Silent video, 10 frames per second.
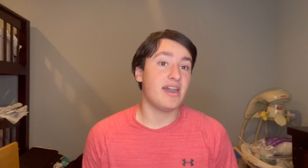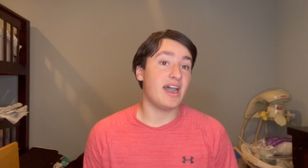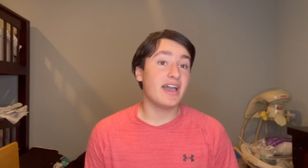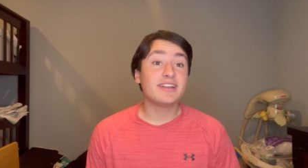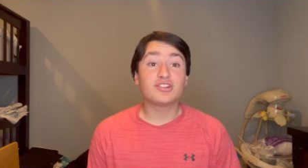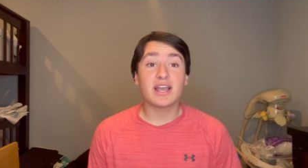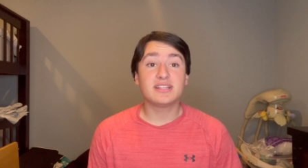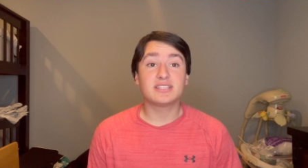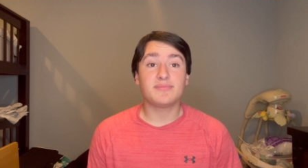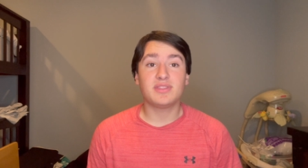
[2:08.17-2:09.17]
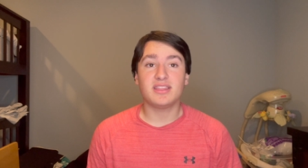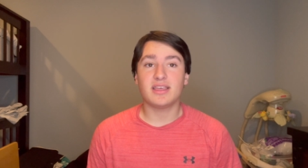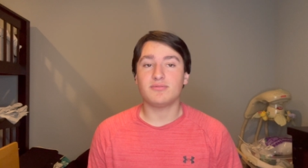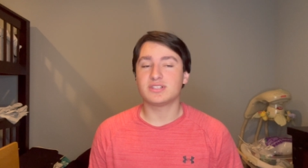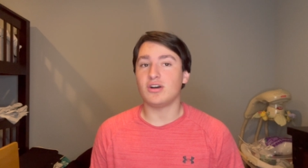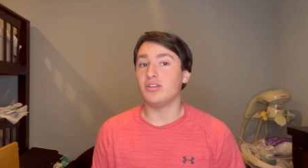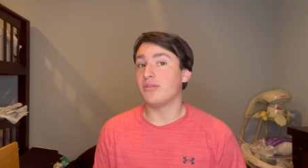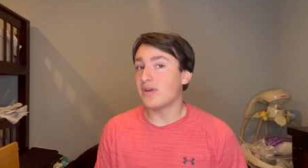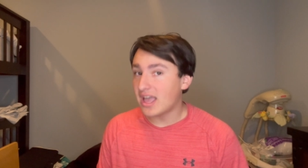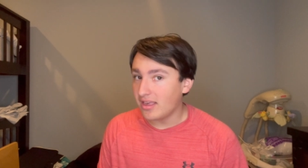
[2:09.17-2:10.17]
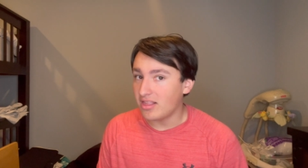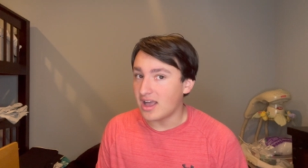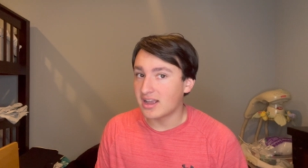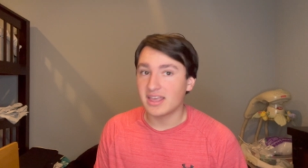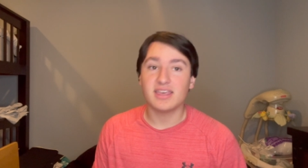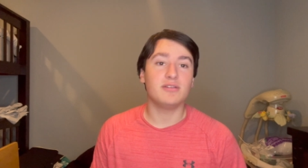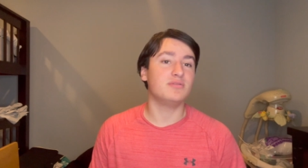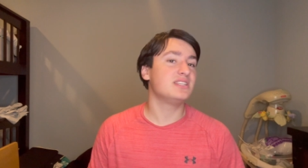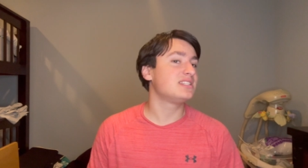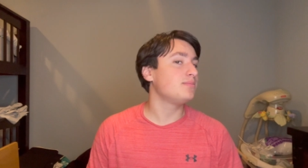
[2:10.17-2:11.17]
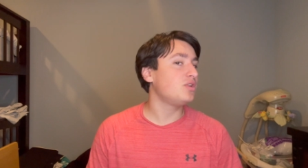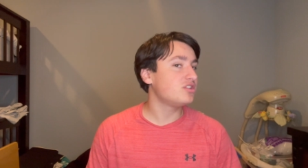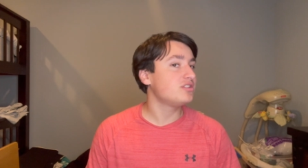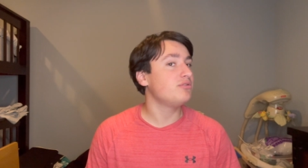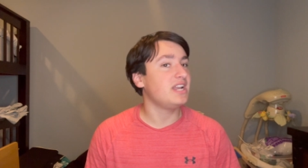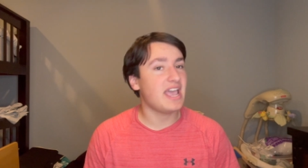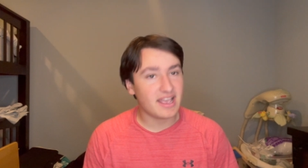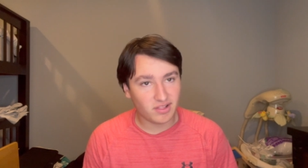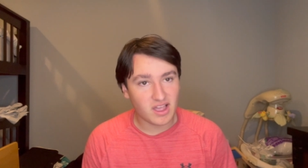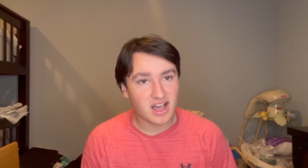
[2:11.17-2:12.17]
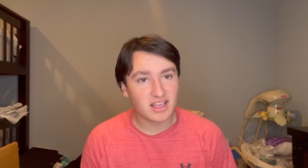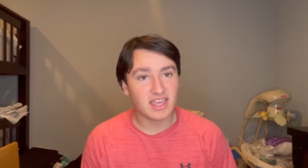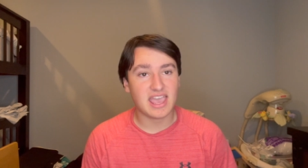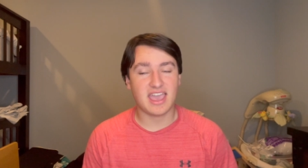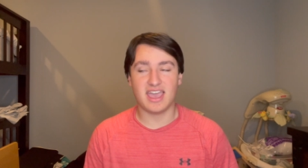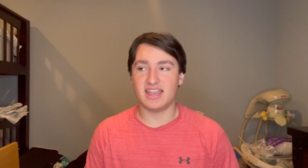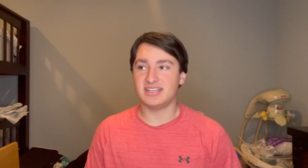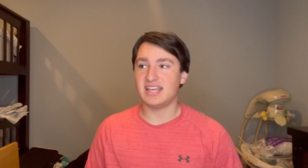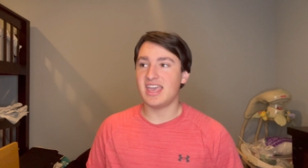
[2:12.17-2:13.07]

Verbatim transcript: I tried something that was called the Rally Lock. It was similar to an egg lock, and